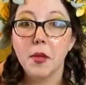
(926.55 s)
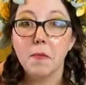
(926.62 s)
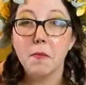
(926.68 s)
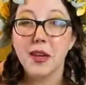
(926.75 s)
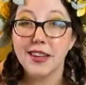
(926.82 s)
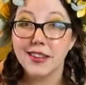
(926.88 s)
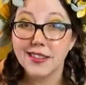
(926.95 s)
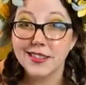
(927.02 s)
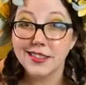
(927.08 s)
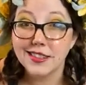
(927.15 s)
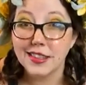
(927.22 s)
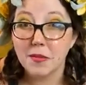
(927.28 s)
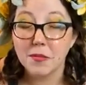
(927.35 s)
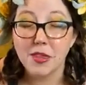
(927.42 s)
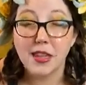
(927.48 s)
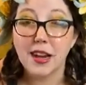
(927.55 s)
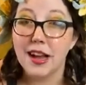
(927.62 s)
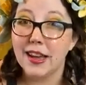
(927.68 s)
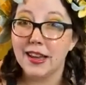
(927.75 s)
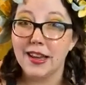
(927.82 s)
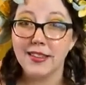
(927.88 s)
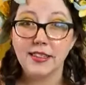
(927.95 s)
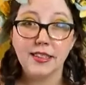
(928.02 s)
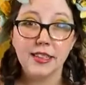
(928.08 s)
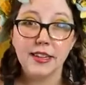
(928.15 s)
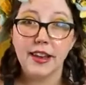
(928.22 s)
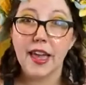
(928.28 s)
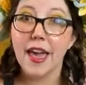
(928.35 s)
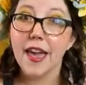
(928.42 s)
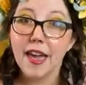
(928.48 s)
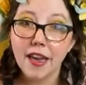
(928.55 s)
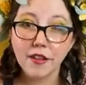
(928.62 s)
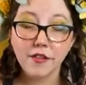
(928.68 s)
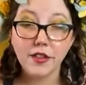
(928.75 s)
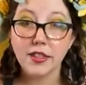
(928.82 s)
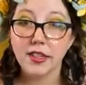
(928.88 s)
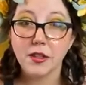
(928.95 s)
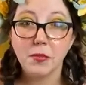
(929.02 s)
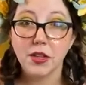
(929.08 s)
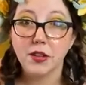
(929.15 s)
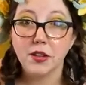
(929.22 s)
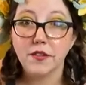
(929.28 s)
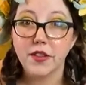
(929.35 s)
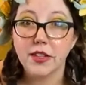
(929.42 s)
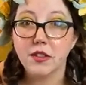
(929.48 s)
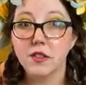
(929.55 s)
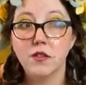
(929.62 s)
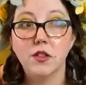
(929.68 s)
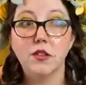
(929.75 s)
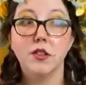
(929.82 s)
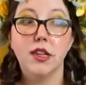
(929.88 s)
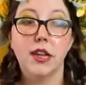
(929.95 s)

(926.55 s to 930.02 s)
But it is something I see it every time I go to festivals,